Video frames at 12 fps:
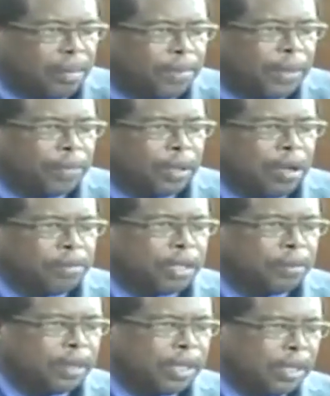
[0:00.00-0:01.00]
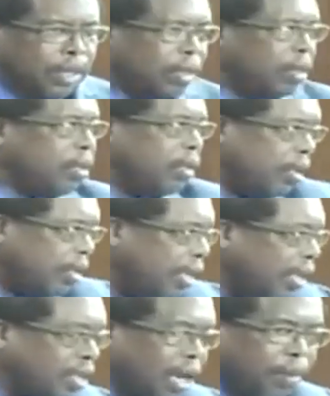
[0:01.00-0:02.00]
People come to me.
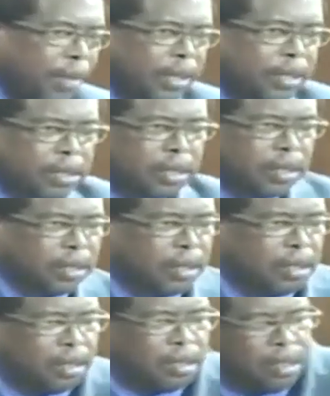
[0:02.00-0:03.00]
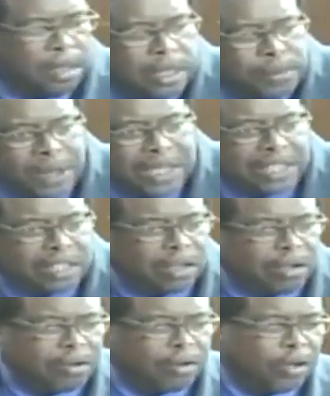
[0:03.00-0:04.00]
St. Thomas, Spanish
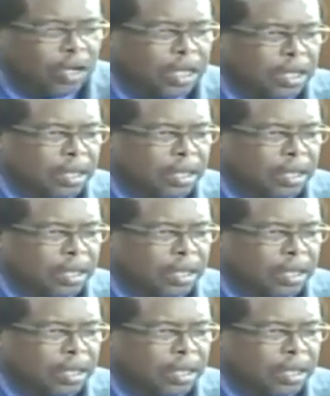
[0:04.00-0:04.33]
Town Road.